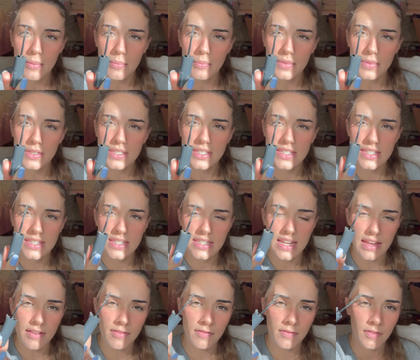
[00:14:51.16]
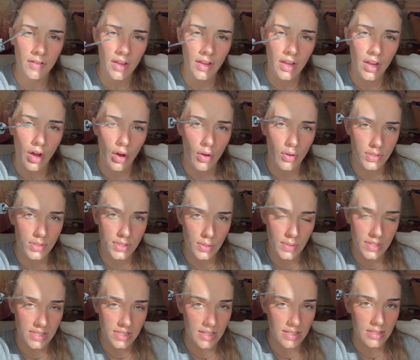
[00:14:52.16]
stiff, Also,
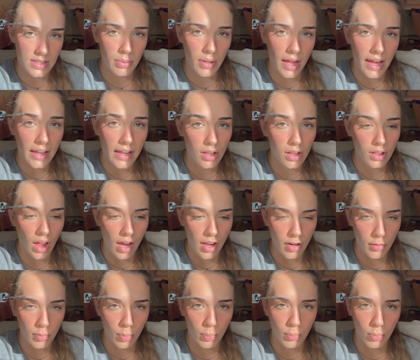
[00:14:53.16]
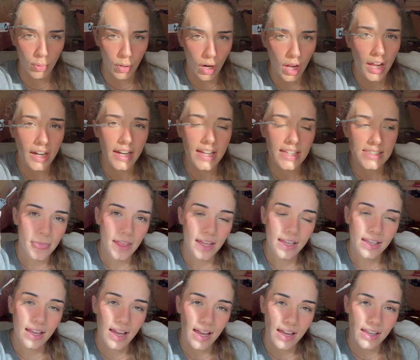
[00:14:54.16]
it does apply a lot of product. It
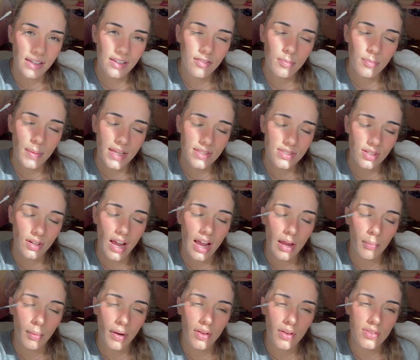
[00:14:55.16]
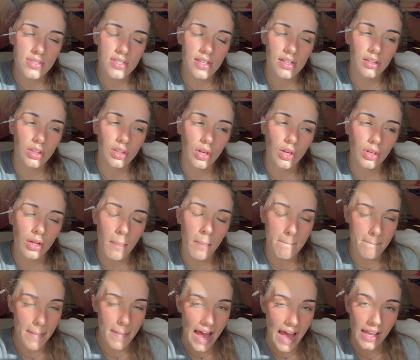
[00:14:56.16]
kind of makes your eyebrows look
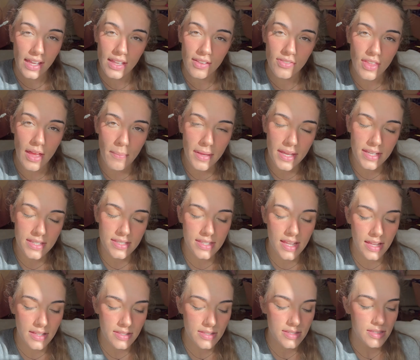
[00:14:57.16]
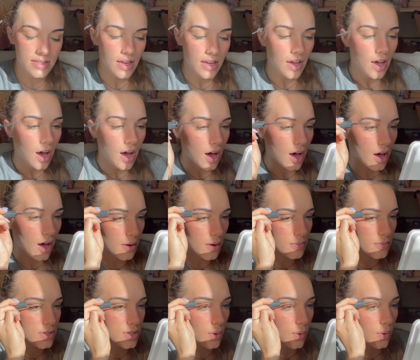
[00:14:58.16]
matte, if that makes sense.
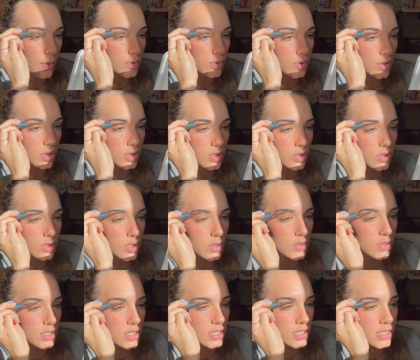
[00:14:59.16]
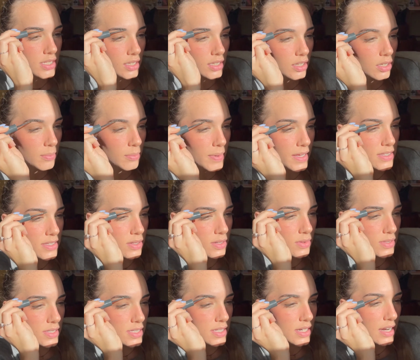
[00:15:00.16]
So use just a little bit so
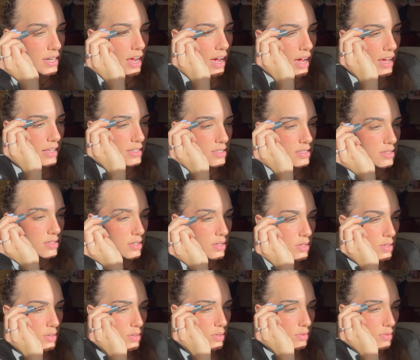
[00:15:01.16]
it's not too